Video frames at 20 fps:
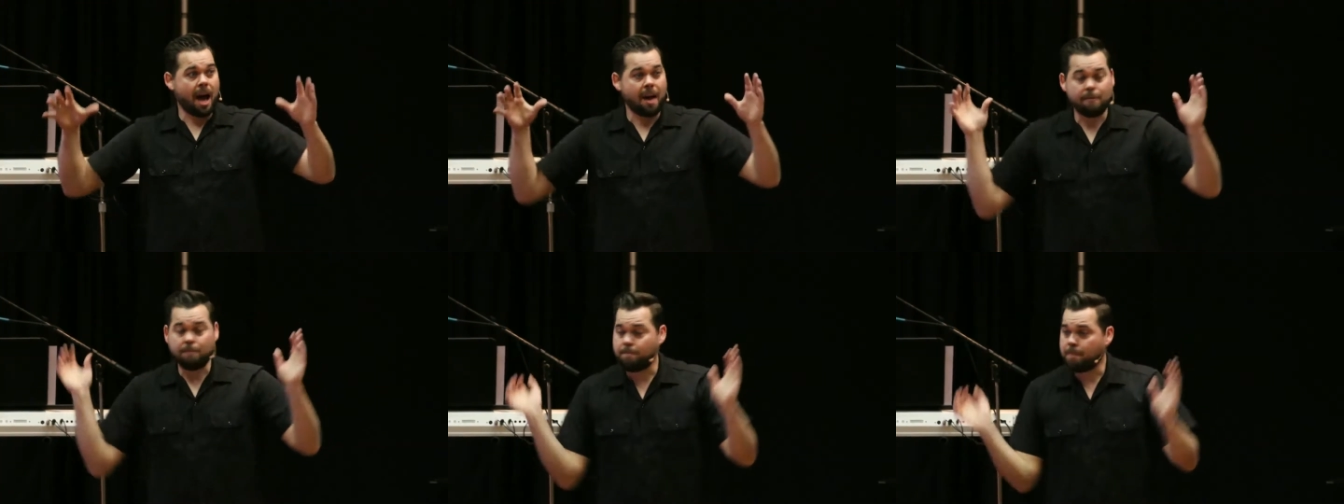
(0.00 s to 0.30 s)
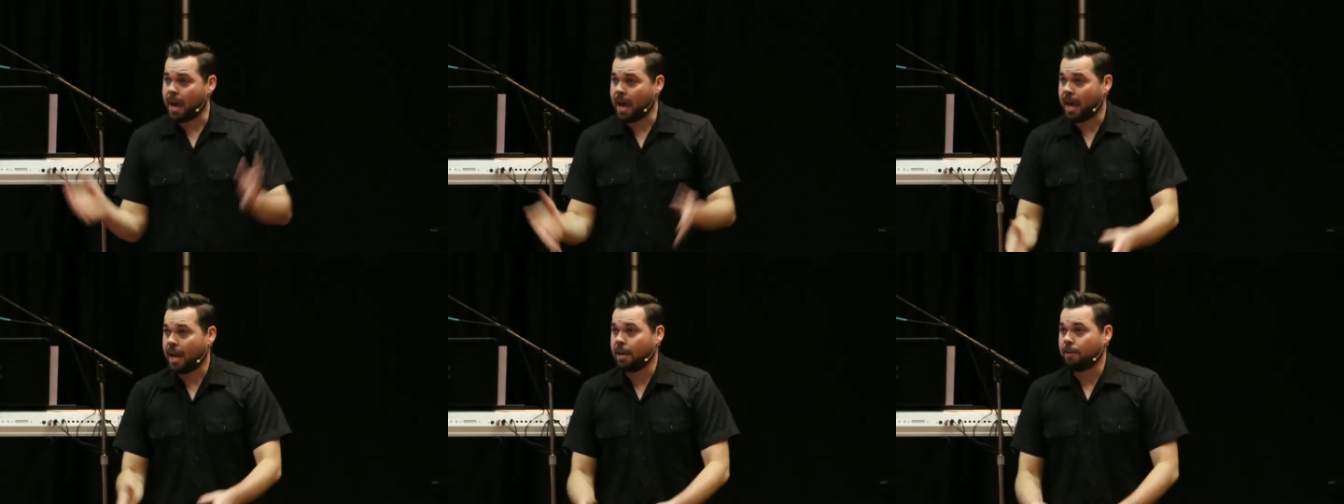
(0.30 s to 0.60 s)

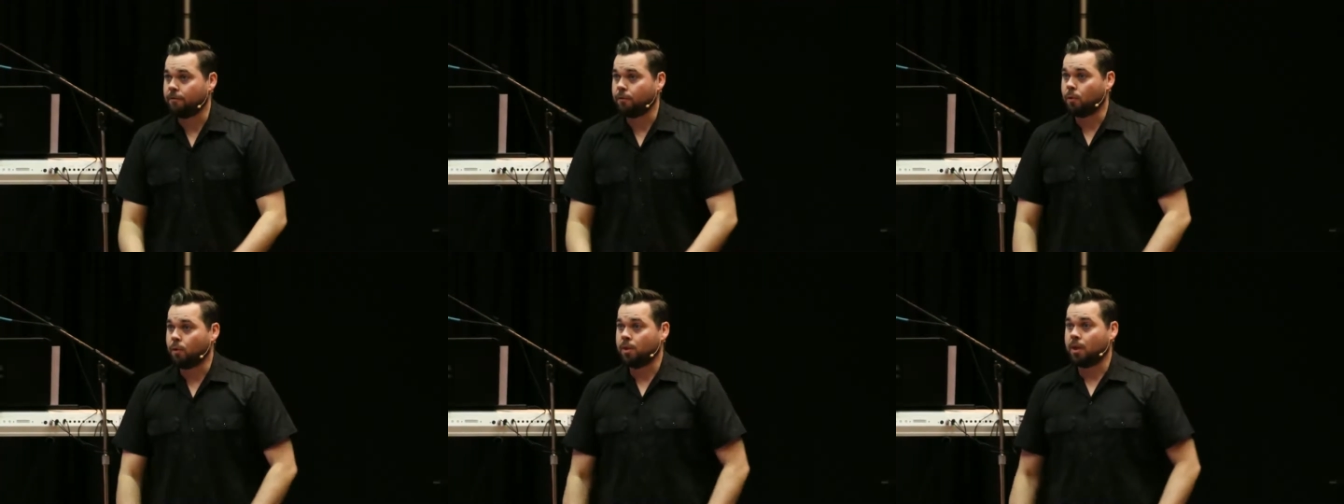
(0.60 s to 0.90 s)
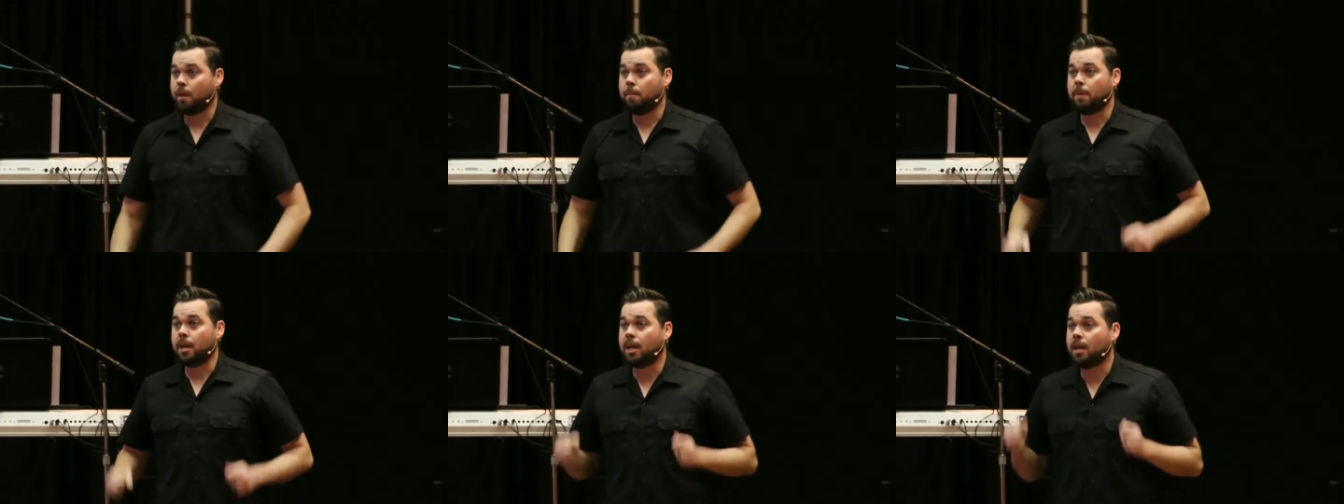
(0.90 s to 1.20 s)
I've paid for
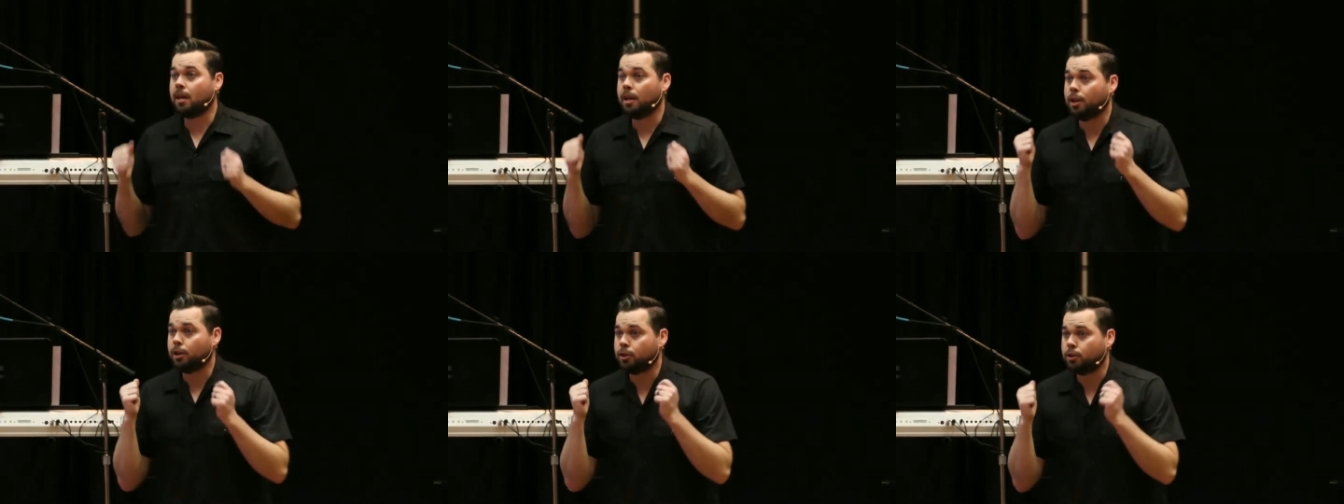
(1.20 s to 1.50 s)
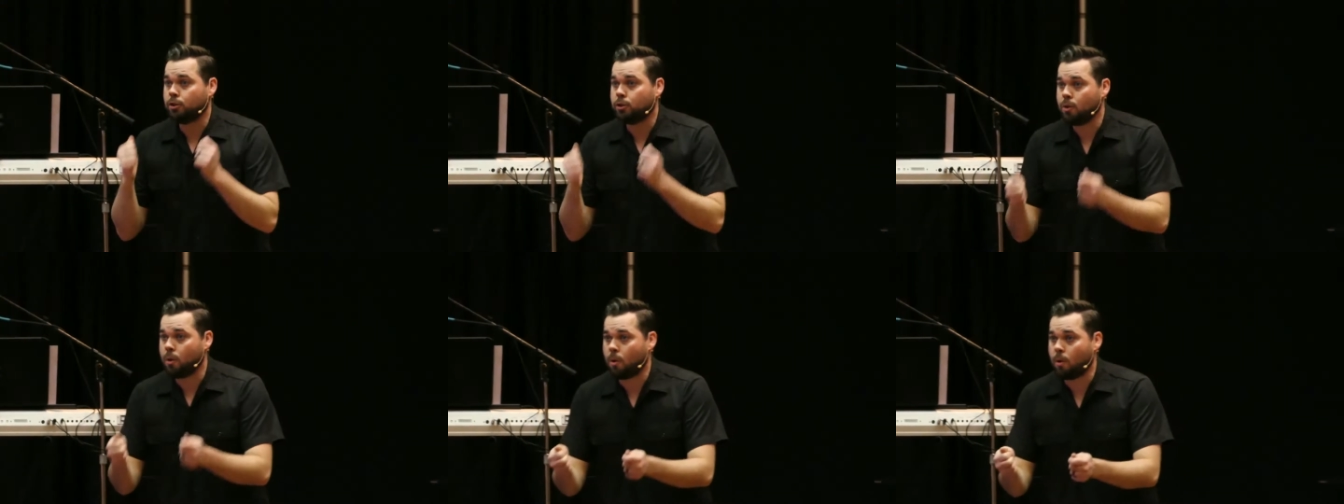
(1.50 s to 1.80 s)
them, it
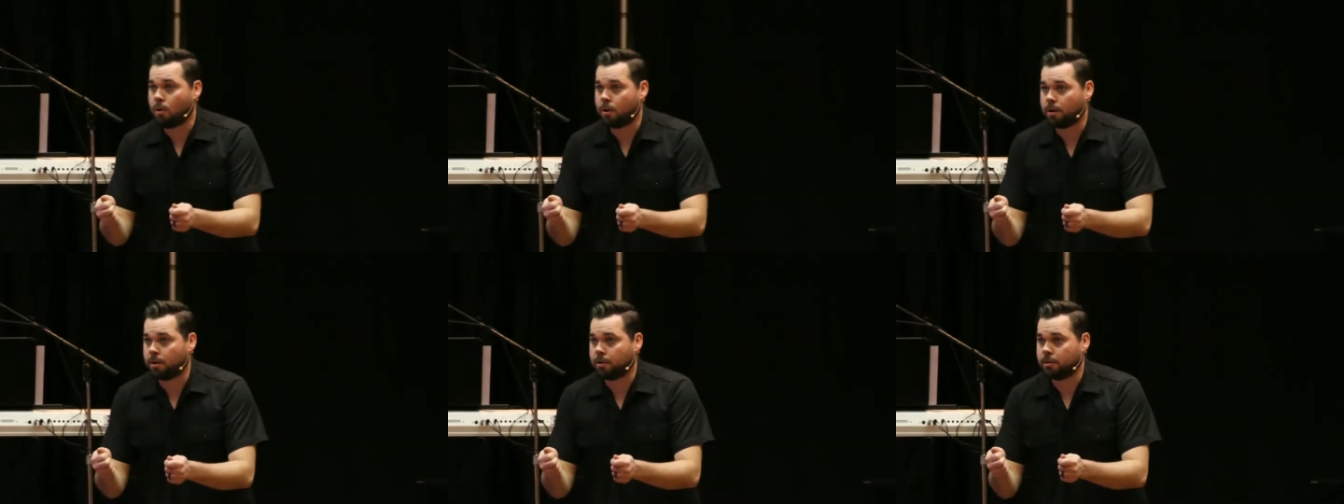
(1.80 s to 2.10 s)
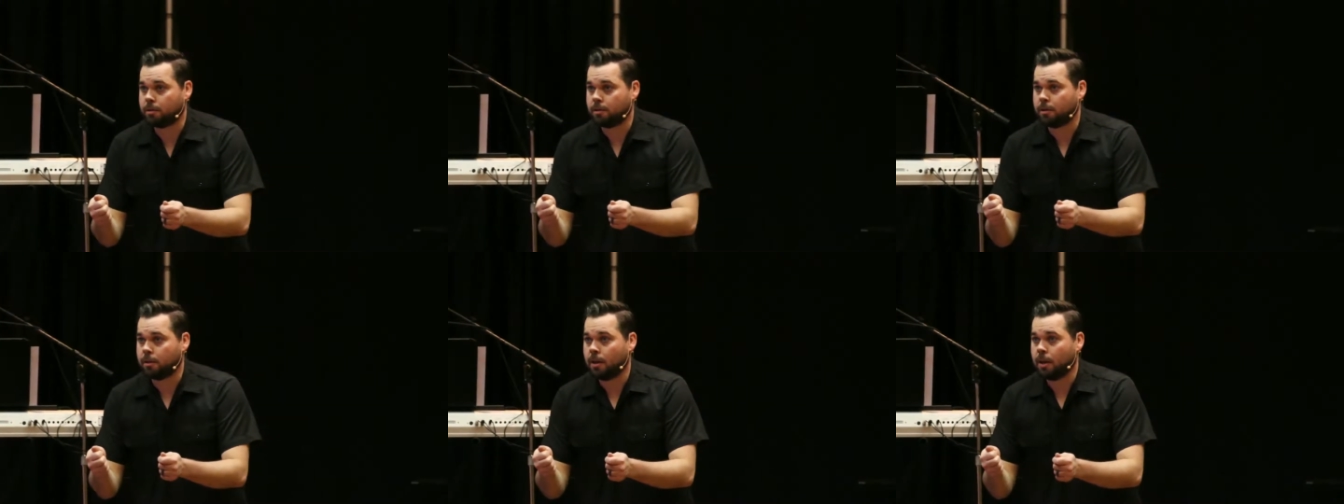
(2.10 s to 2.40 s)
is
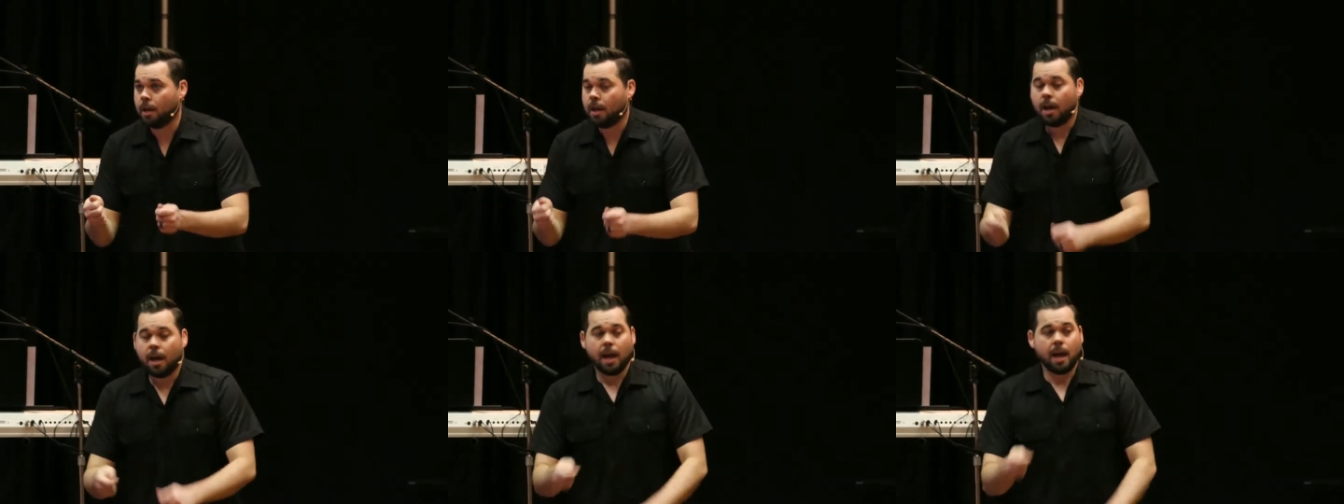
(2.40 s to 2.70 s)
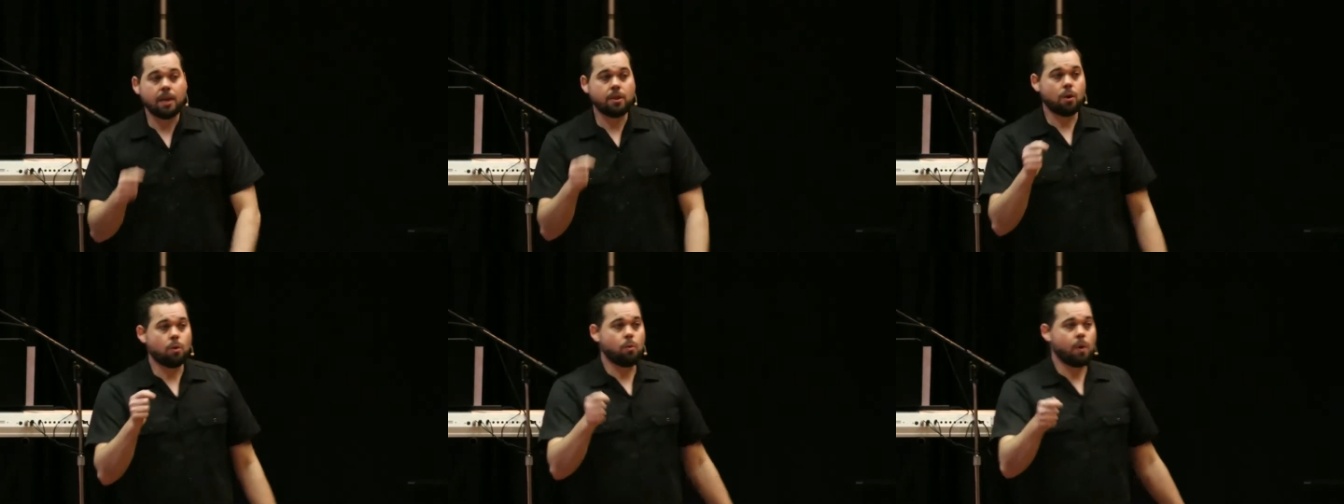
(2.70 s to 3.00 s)
yours.
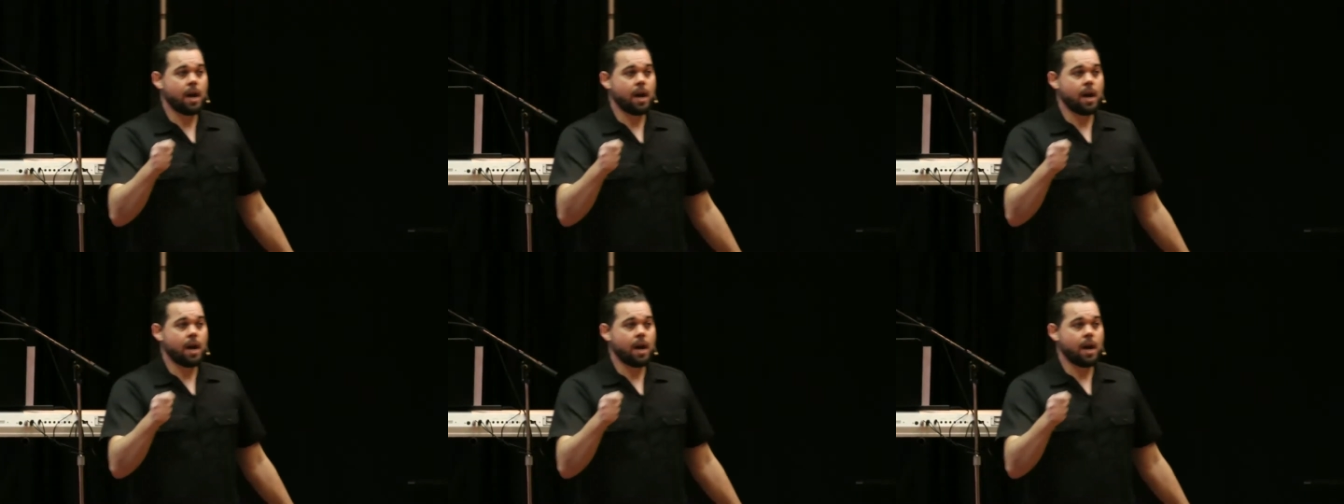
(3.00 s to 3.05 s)
And the